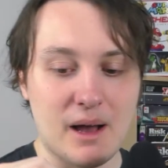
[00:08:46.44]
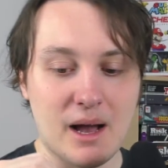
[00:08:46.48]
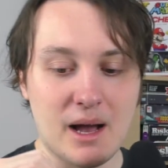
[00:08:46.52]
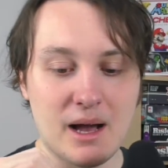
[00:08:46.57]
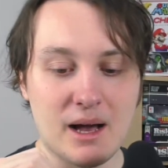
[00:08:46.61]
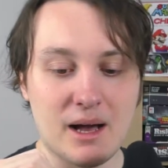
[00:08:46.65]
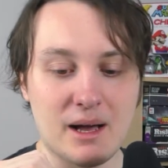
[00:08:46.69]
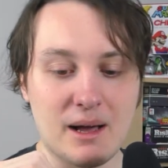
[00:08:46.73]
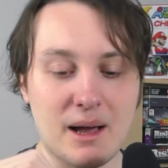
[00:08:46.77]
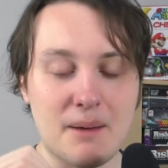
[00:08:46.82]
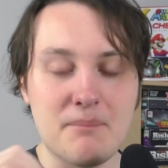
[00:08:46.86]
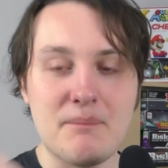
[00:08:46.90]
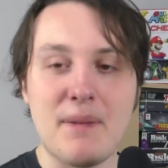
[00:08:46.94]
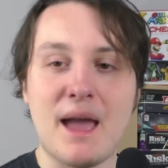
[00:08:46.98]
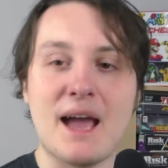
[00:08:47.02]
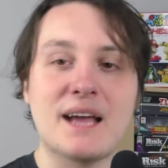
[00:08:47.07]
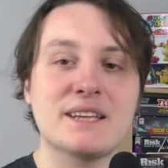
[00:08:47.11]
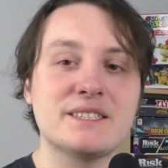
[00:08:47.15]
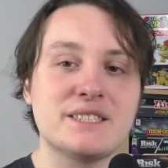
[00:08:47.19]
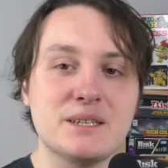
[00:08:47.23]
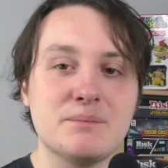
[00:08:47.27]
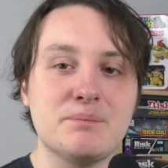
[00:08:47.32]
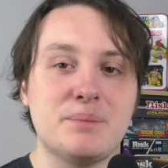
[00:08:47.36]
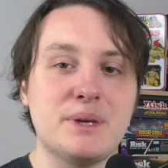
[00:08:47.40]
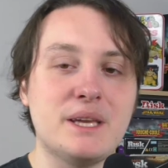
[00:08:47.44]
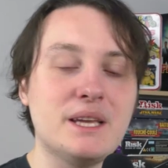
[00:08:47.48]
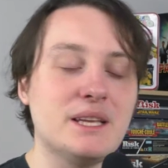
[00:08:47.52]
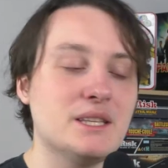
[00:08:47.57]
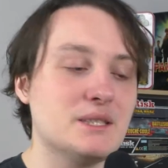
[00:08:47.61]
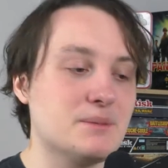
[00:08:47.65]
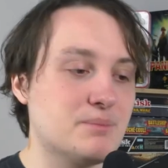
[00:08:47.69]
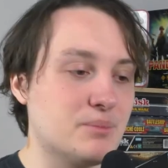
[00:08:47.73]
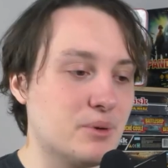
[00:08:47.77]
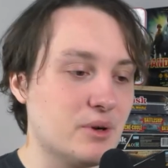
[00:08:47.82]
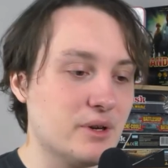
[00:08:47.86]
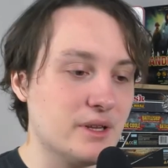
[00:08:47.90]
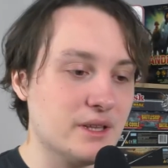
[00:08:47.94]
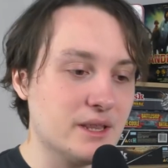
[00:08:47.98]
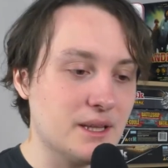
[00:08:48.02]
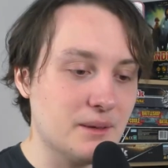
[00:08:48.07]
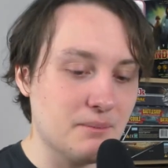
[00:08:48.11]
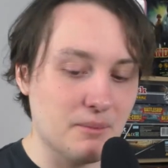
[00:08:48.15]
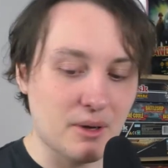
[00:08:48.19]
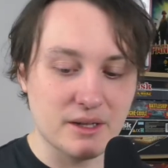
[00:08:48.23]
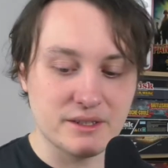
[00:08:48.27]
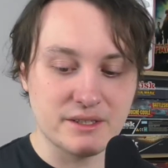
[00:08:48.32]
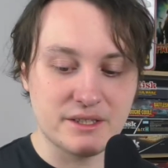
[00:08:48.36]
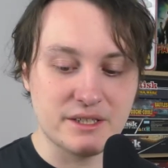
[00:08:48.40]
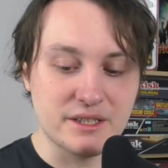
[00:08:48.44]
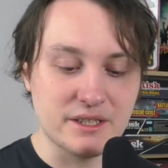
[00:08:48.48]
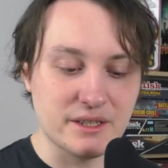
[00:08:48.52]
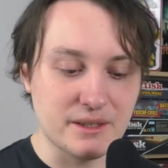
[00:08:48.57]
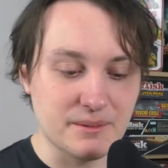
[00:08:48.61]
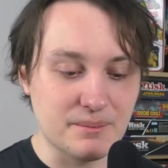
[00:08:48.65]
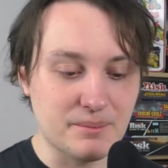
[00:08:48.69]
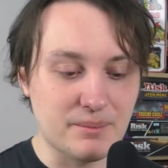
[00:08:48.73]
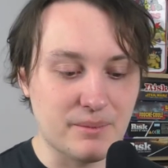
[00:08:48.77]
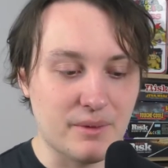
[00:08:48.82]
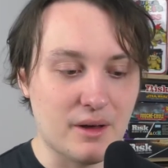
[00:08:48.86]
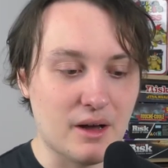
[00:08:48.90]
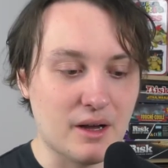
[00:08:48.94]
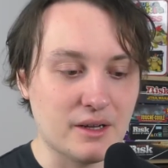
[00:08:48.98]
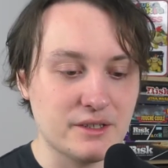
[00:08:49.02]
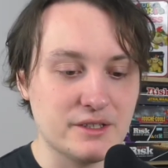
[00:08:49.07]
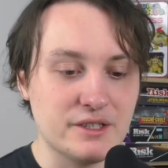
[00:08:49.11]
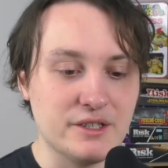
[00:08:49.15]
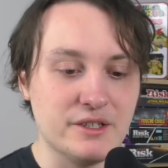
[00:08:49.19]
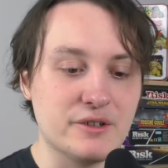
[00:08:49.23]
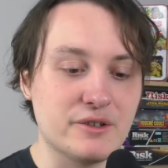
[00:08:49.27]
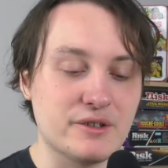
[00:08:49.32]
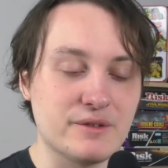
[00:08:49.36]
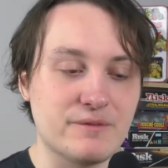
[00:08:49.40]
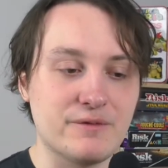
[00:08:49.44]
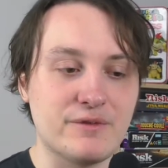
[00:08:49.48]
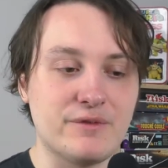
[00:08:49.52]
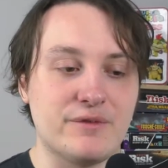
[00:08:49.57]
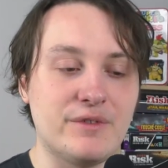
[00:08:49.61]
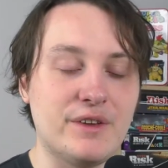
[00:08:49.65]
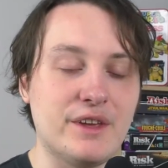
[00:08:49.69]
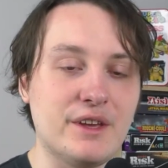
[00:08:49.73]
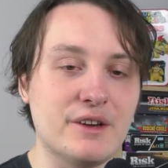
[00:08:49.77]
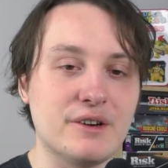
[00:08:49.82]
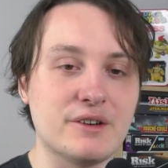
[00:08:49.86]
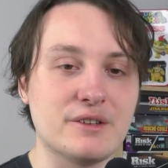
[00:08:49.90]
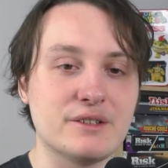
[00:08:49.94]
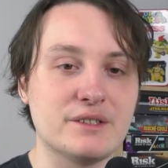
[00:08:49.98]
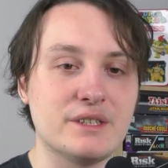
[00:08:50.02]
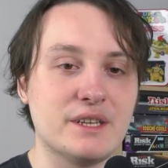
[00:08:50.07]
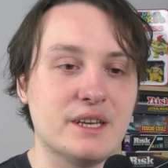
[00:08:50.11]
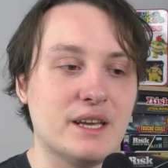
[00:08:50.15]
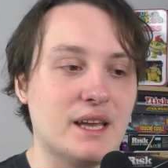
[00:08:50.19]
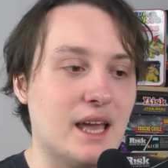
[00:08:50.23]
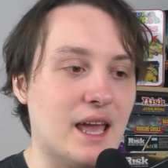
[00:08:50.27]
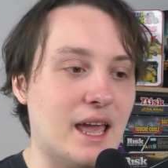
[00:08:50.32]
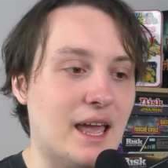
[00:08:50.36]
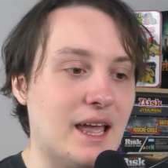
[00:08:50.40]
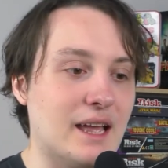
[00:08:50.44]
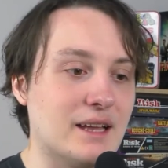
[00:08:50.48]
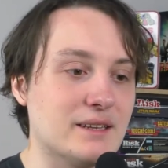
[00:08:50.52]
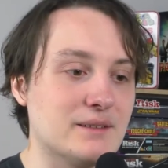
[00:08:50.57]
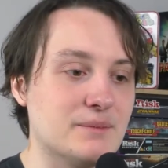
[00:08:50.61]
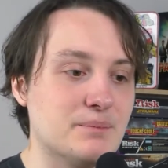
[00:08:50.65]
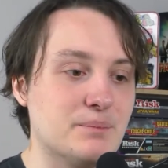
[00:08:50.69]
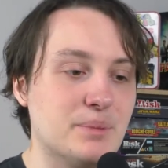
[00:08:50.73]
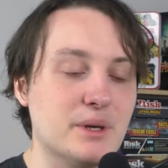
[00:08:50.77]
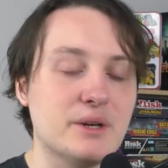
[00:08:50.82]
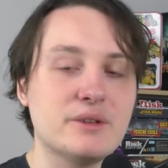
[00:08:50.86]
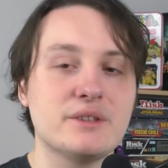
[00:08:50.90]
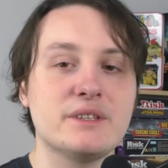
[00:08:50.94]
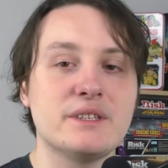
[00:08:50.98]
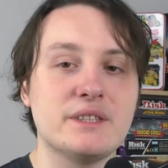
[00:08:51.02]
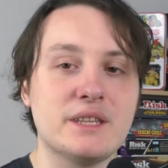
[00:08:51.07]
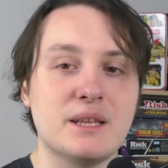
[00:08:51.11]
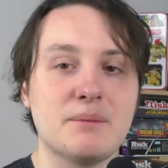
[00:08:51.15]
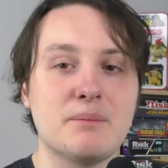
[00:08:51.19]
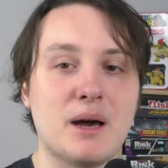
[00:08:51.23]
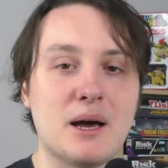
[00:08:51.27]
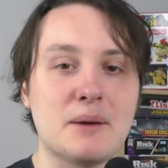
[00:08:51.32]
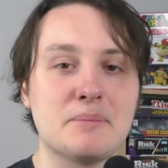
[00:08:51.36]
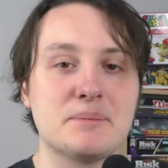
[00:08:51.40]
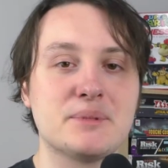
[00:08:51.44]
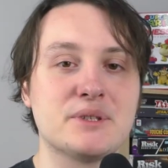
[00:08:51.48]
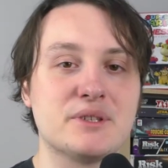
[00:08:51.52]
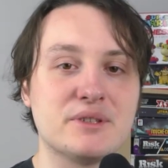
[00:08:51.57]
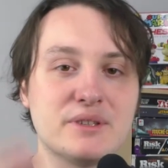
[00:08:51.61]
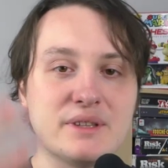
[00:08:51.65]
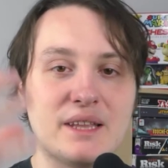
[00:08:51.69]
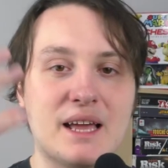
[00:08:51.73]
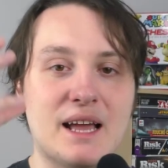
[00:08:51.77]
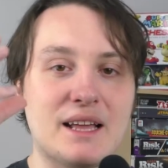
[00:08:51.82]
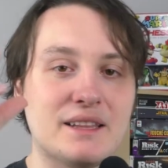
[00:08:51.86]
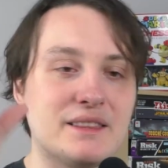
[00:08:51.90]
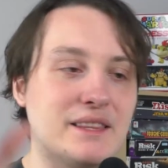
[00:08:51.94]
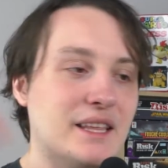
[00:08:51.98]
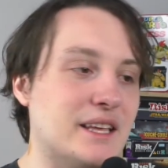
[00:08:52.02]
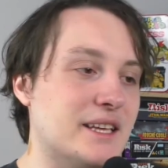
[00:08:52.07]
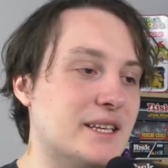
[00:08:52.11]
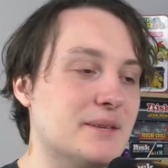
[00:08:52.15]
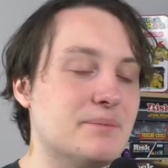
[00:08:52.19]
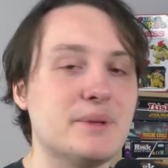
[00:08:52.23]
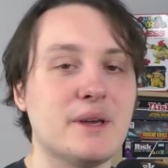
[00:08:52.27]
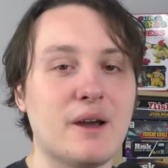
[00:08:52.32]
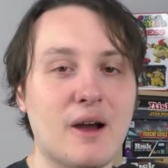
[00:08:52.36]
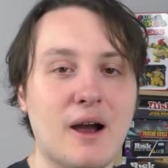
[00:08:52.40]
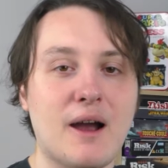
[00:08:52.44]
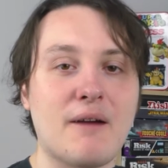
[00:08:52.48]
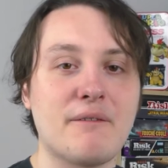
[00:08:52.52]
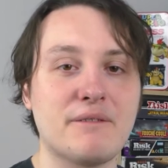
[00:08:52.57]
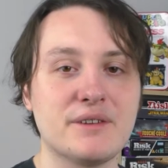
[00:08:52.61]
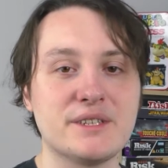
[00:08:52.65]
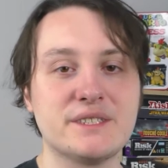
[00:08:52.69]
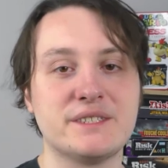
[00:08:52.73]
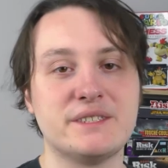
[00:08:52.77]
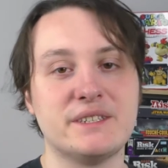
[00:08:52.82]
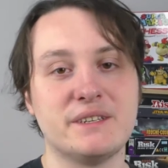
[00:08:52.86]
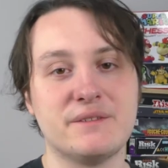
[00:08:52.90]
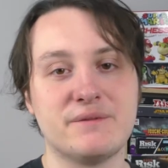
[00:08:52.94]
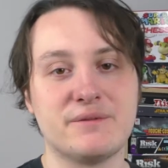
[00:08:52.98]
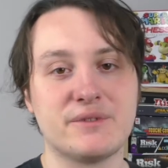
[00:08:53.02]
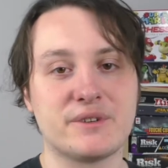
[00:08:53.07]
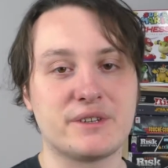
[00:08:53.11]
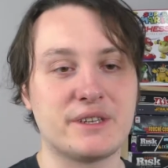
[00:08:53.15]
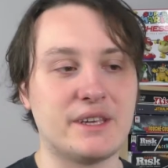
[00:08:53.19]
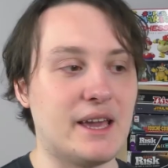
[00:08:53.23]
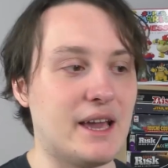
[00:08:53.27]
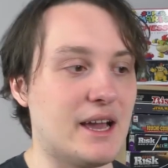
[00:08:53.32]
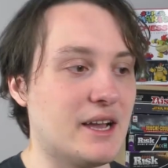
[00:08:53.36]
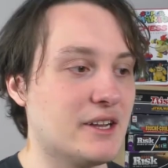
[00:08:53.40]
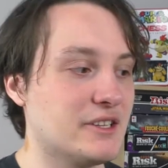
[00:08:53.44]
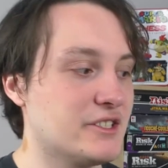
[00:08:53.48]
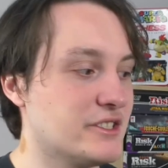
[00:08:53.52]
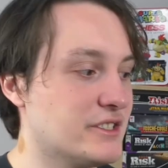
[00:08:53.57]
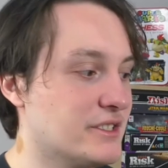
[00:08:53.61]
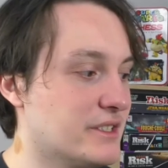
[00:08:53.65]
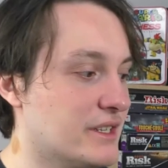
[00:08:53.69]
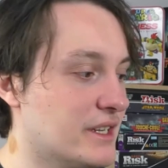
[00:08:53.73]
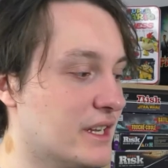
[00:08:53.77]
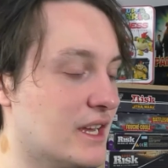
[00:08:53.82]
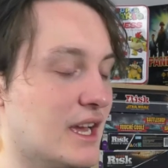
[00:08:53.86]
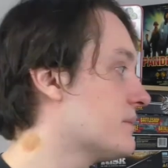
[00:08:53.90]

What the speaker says: amassing beans, putting them onto your field, and building them up so that they can be harvested for cash.